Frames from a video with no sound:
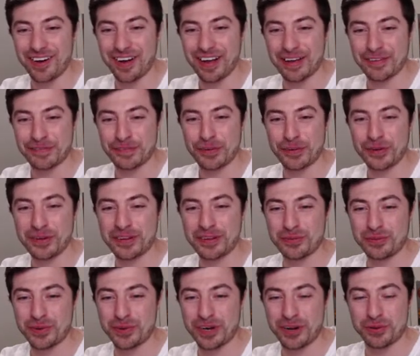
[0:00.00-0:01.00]
At first,
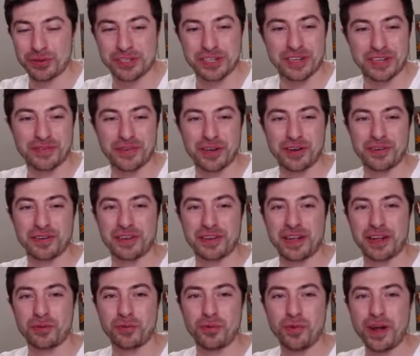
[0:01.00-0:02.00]
when I watched this video, I was
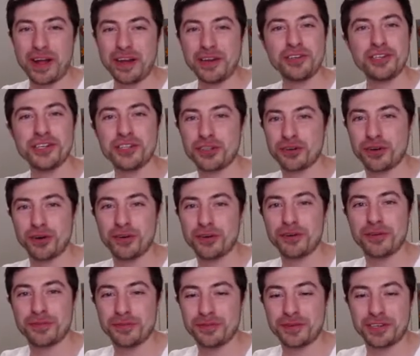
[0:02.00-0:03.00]
like, why don't you
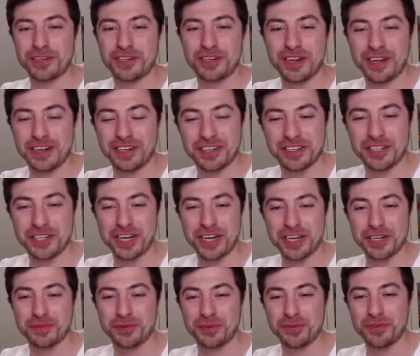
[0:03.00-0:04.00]
throw a
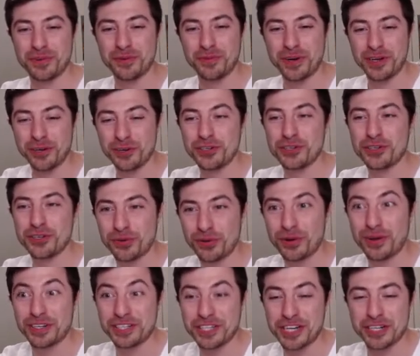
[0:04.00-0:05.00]
charge move? Why don't you
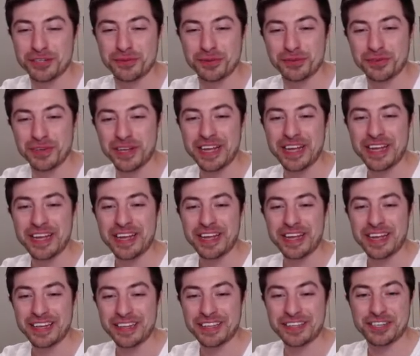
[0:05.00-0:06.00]
throw a charge move?
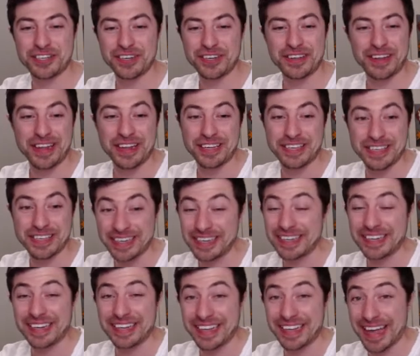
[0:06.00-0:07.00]
It's just, it
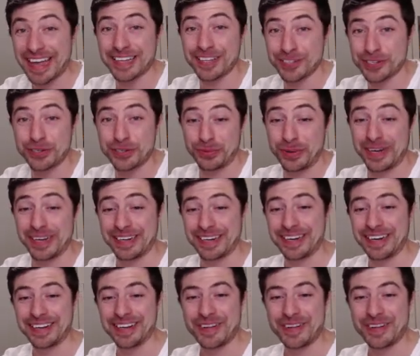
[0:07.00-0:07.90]
didn't get to one.